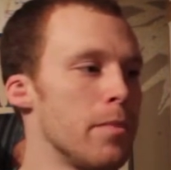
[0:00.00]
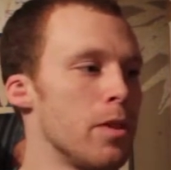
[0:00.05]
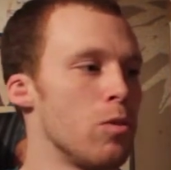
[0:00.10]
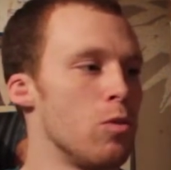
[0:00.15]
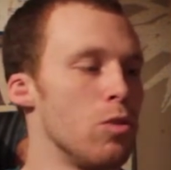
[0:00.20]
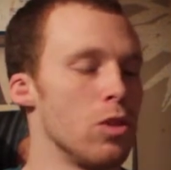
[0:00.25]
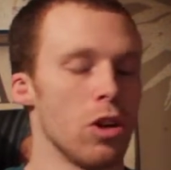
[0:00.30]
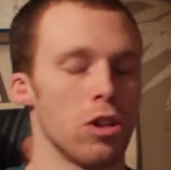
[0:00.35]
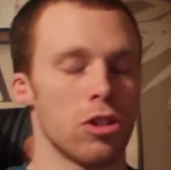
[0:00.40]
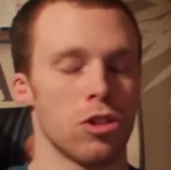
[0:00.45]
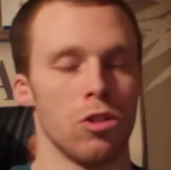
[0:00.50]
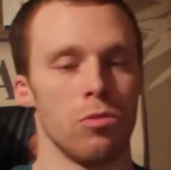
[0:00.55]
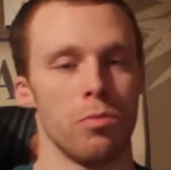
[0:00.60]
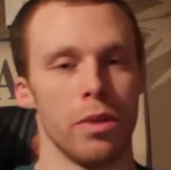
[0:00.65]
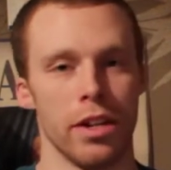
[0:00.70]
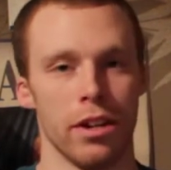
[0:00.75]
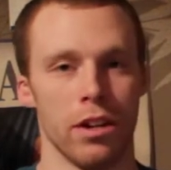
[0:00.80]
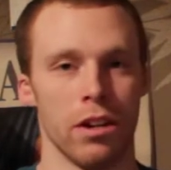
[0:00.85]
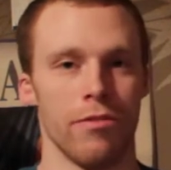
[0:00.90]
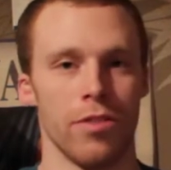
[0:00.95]
who's also
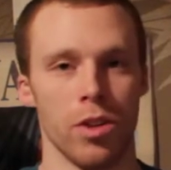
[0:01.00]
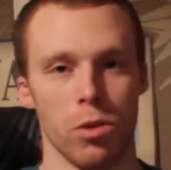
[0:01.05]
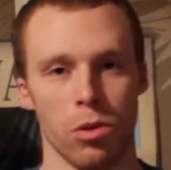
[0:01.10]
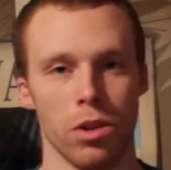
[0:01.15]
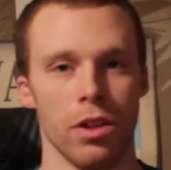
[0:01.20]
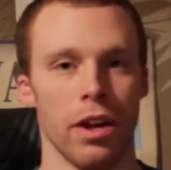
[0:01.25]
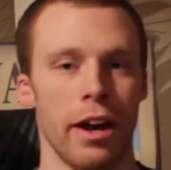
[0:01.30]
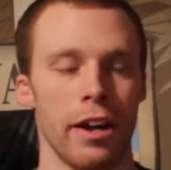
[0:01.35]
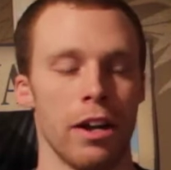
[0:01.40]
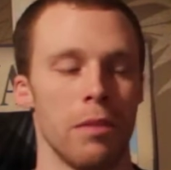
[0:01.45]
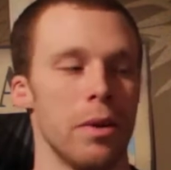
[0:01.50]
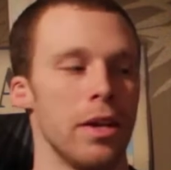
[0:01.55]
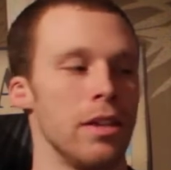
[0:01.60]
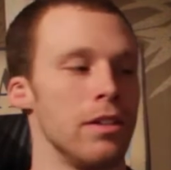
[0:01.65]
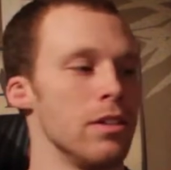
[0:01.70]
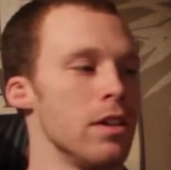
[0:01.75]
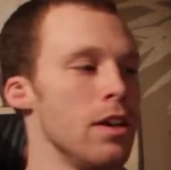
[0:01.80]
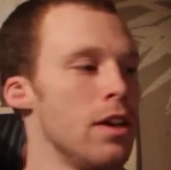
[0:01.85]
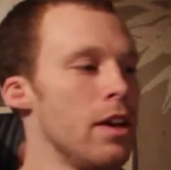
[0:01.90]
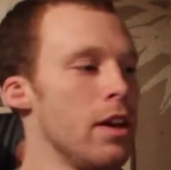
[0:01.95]
been in a few other
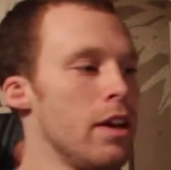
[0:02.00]
animes.